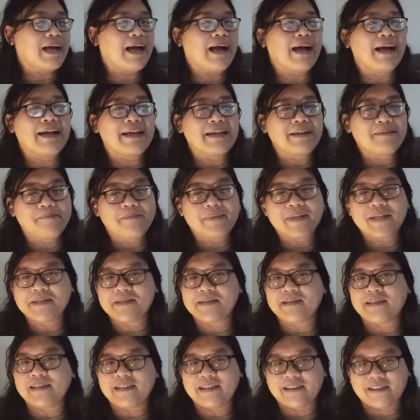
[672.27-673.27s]
I
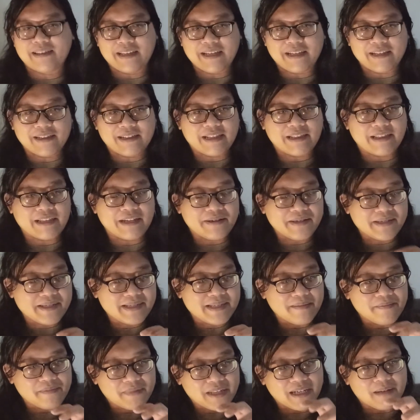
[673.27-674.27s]
personally think there's
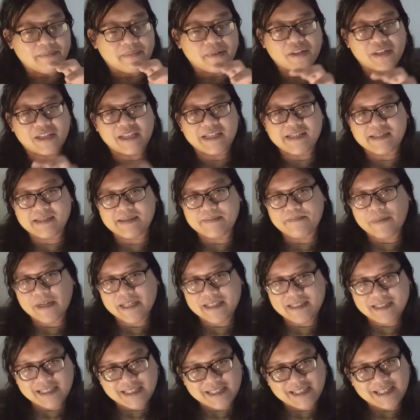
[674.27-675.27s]
something about this
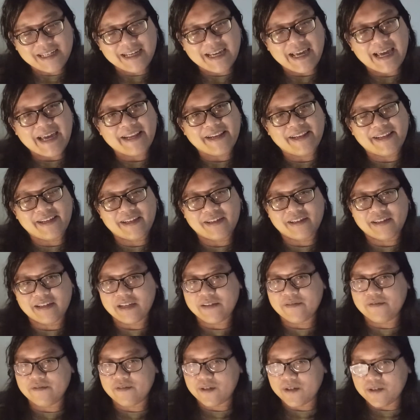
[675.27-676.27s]
particular ending
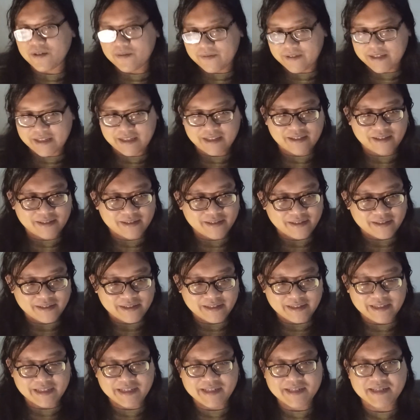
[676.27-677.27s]
involving
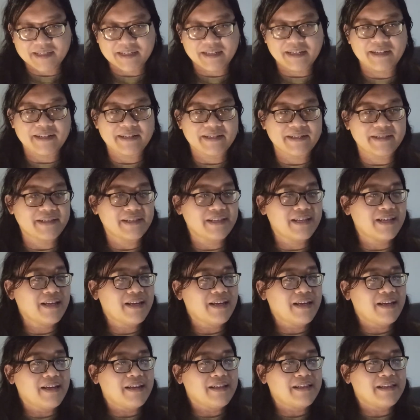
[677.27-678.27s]
this girl
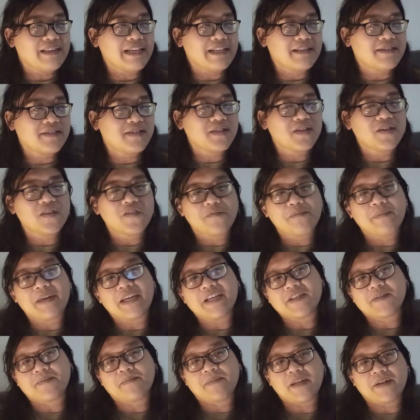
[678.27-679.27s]
that sort of
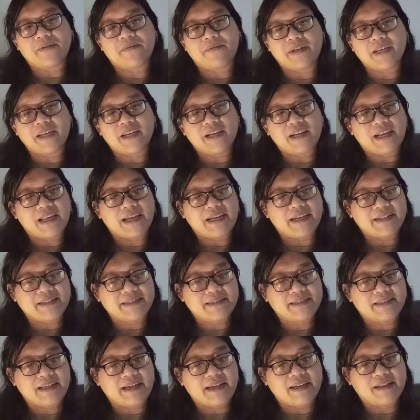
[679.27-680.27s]
makes me
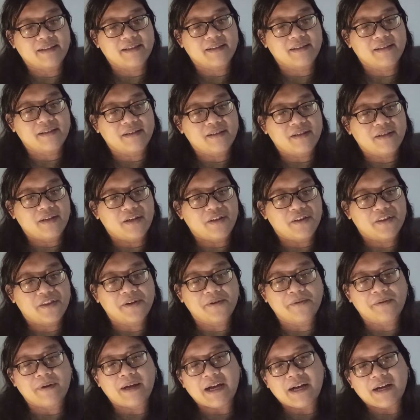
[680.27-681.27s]
realize that
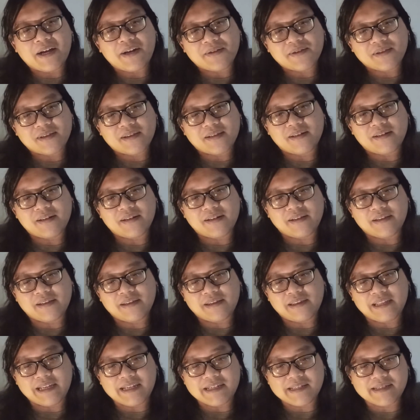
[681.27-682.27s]
throughout
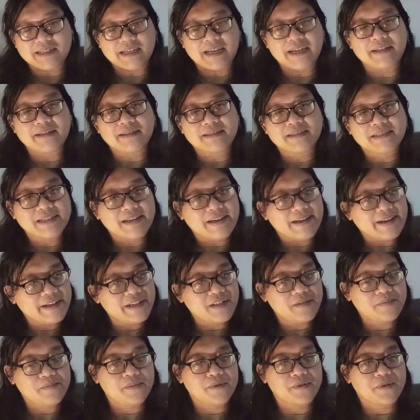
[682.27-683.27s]
this
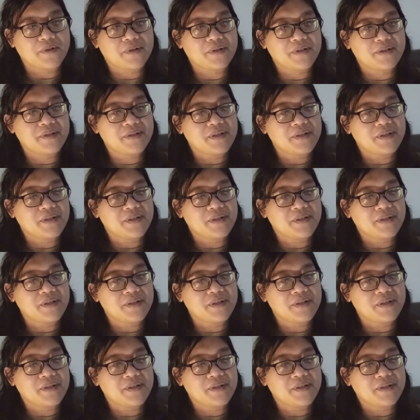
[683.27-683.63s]
entire book,